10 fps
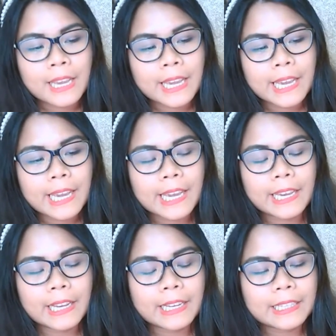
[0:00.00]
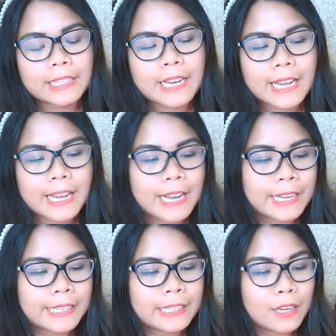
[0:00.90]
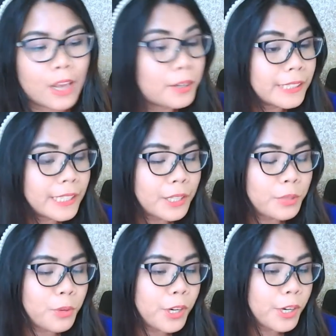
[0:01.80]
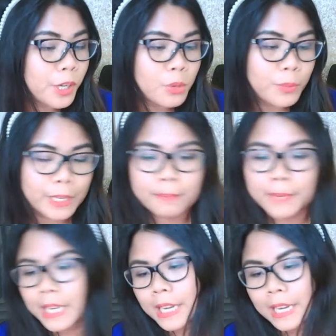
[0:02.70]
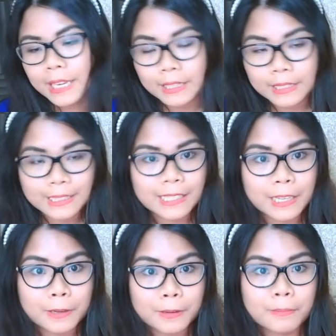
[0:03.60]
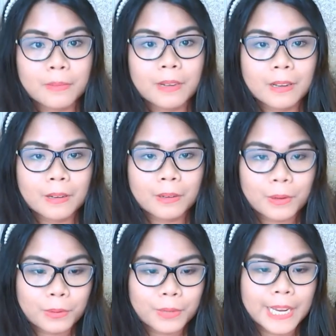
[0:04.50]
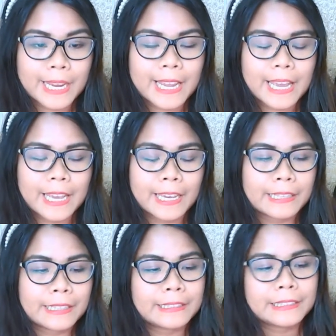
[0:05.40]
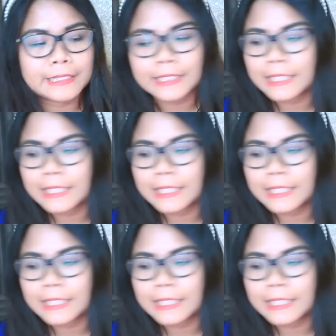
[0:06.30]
And I had a long day at work with meetings, some coding, and